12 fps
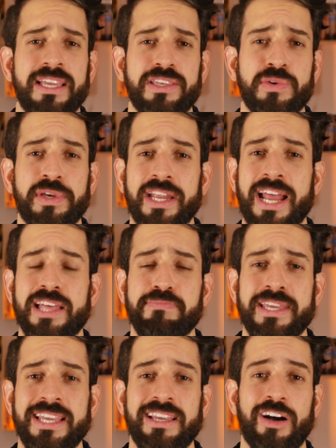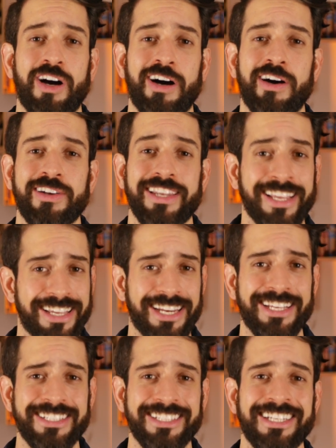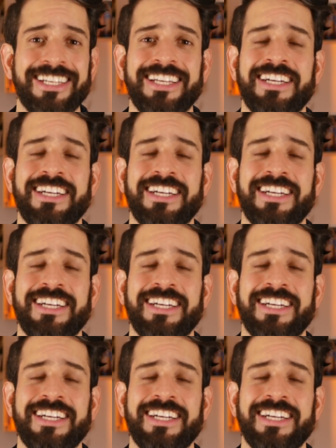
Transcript: you can add me on LinkedIn